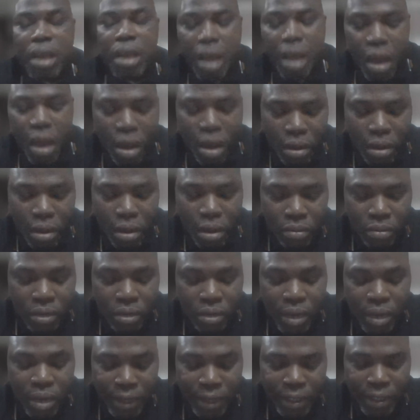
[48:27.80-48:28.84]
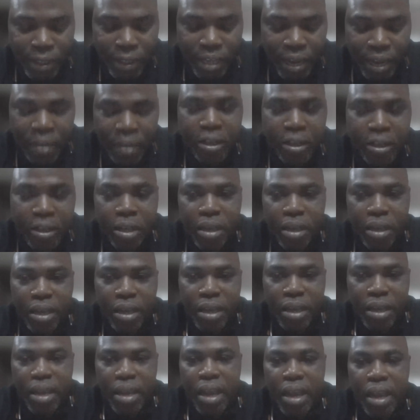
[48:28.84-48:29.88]
uh, next year.
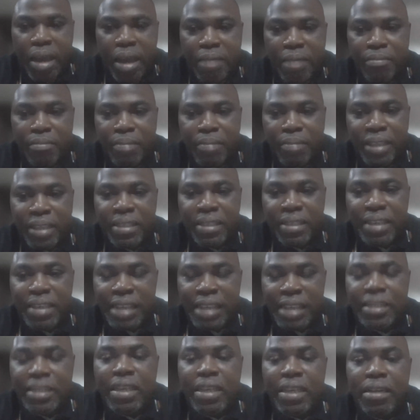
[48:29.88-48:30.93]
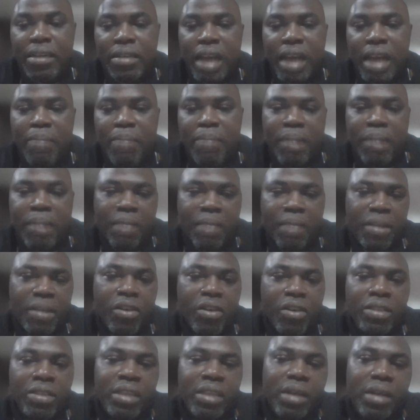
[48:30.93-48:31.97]
Um, but there's still that plan
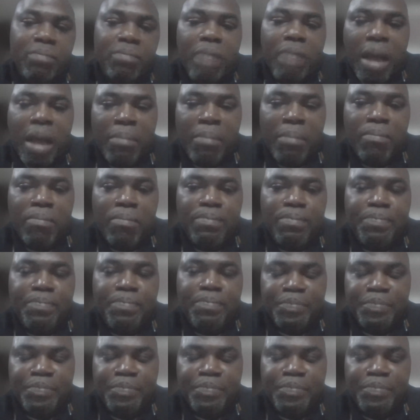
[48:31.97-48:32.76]
because um, um,